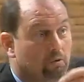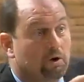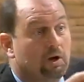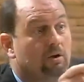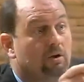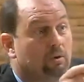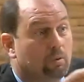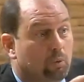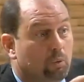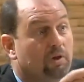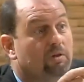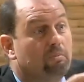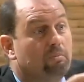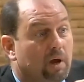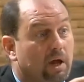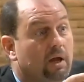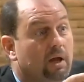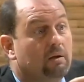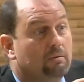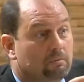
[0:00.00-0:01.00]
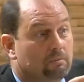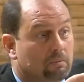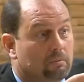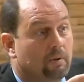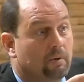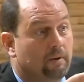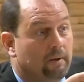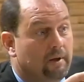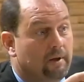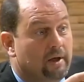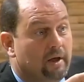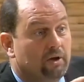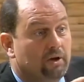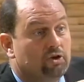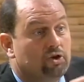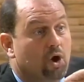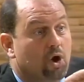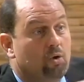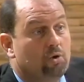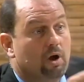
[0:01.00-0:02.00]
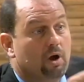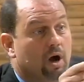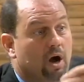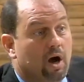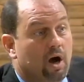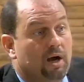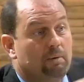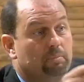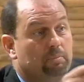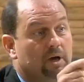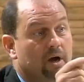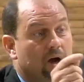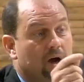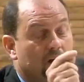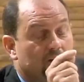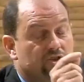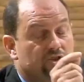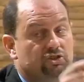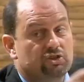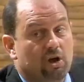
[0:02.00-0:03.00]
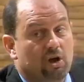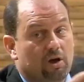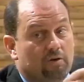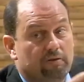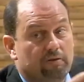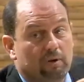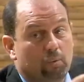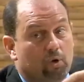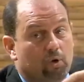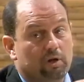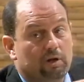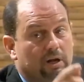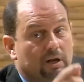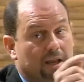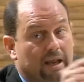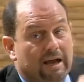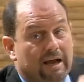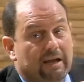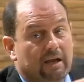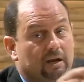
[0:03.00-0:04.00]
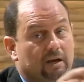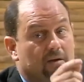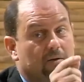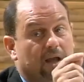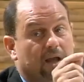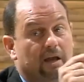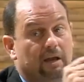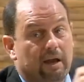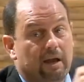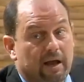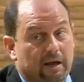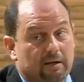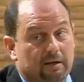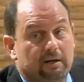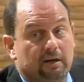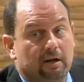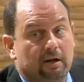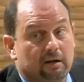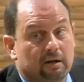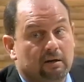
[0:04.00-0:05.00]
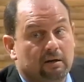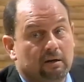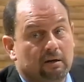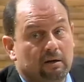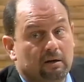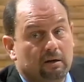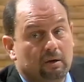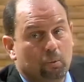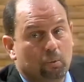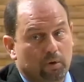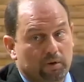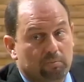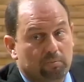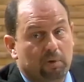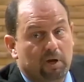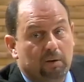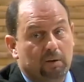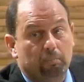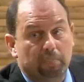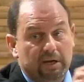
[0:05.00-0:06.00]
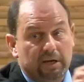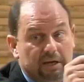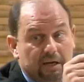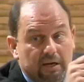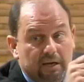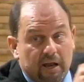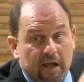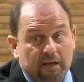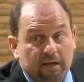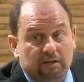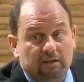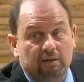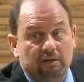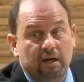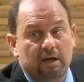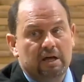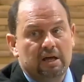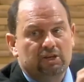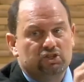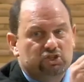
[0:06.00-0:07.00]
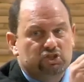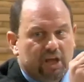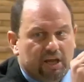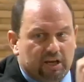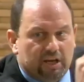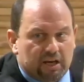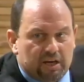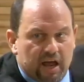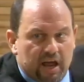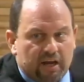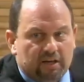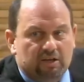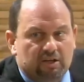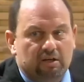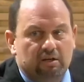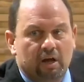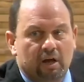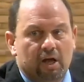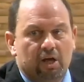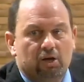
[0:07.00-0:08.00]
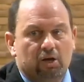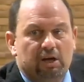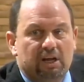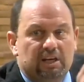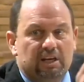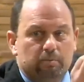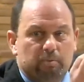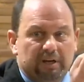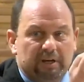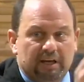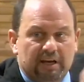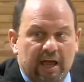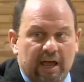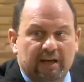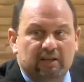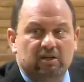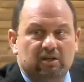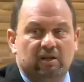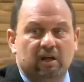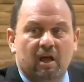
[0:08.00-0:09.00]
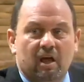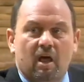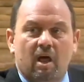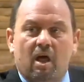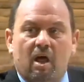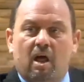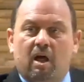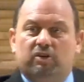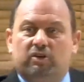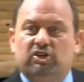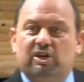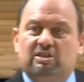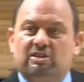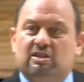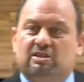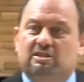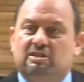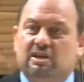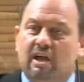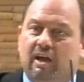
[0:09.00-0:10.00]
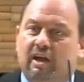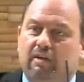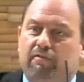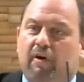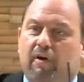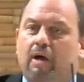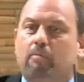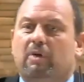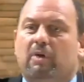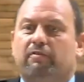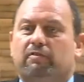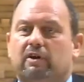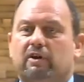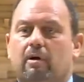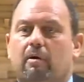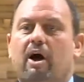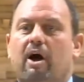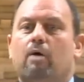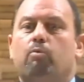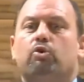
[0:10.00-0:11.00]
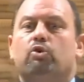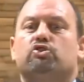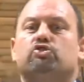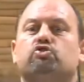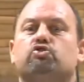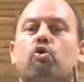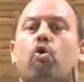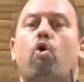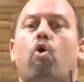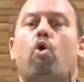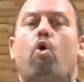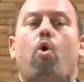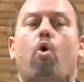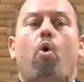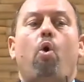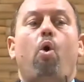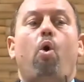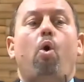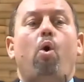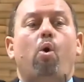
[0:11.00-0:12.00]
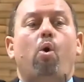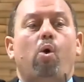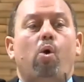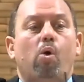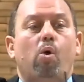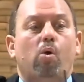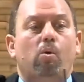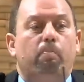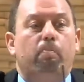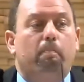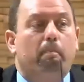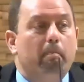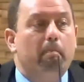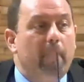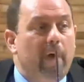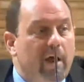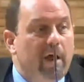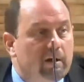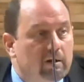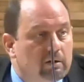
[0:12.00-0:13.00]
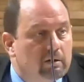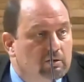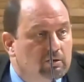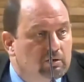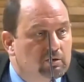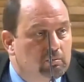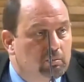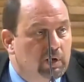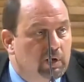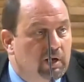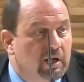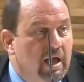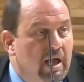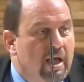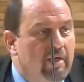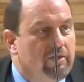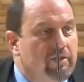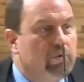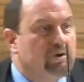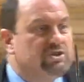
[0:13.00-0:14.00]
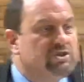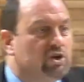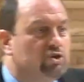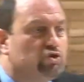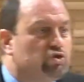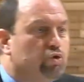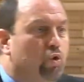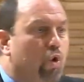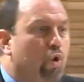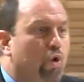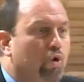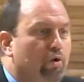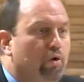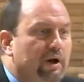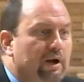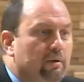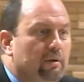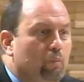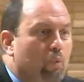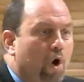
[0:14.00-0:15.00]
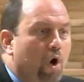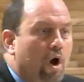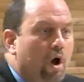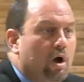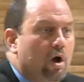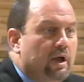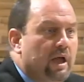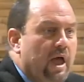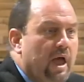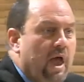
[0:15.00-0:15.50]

real with me. Don't hide behind serving what you lack in connecting with me. Be connected. Stay connected. You need to be connected. Jesus said, if I am lifted up, I will draw all men to me. There is a drawing work